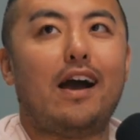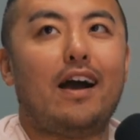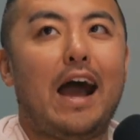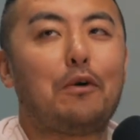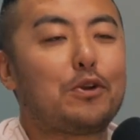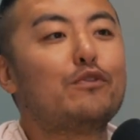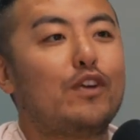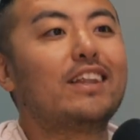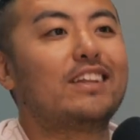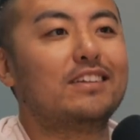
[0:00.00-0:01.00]
how were you
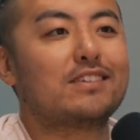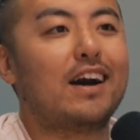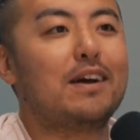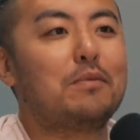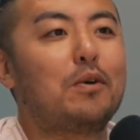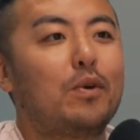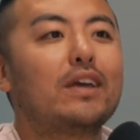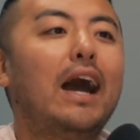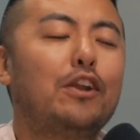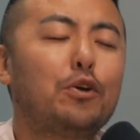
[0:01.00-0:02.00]
feeling at that time?
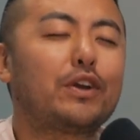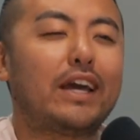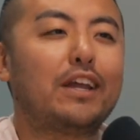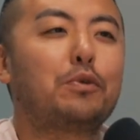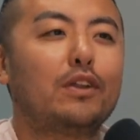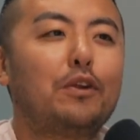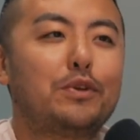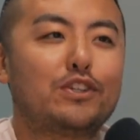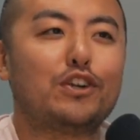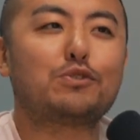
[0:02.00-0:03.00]
I know you're getting a lot of
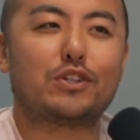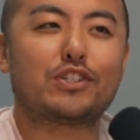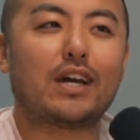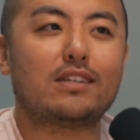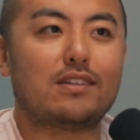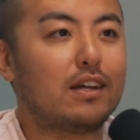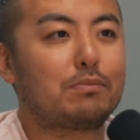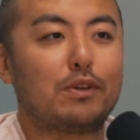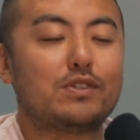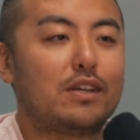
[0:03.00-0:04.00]
returns, which is kind of sucks,
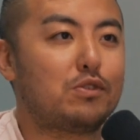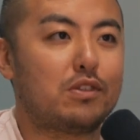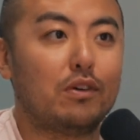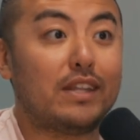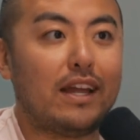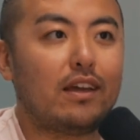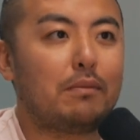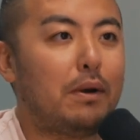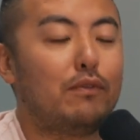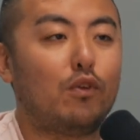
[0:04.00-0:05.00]
but you said you're still netting
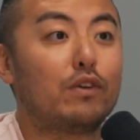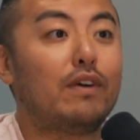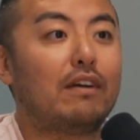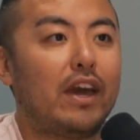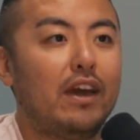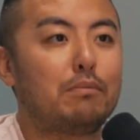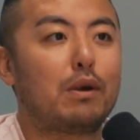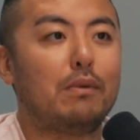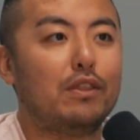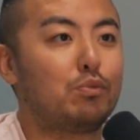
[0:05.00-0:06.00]
about $4,000 to $5,000 per
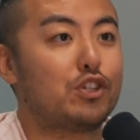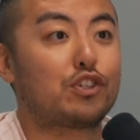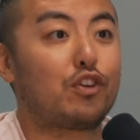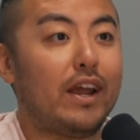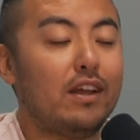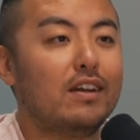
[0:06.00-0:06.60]
month, which is great.